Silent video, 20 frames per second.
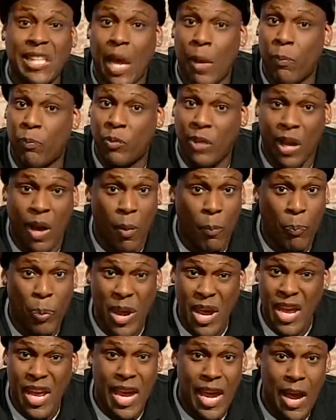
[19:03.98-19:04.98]
You take that damn
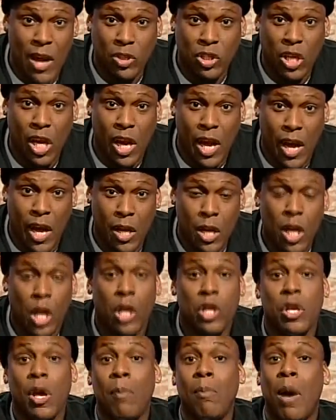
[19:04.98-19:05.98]
pink hair out your head.
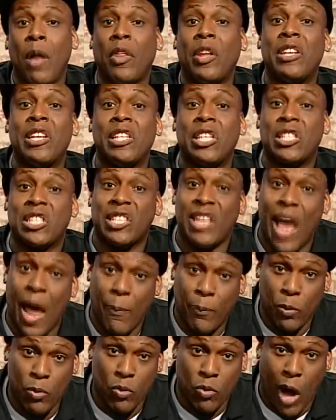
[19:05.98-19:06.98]
Yes. Your mother need to
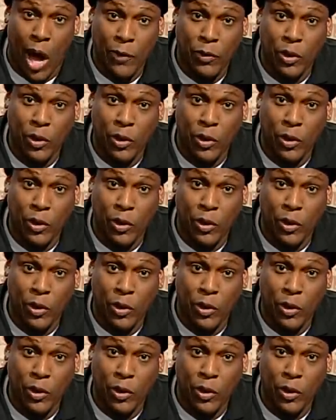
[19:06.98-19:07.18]
slap you.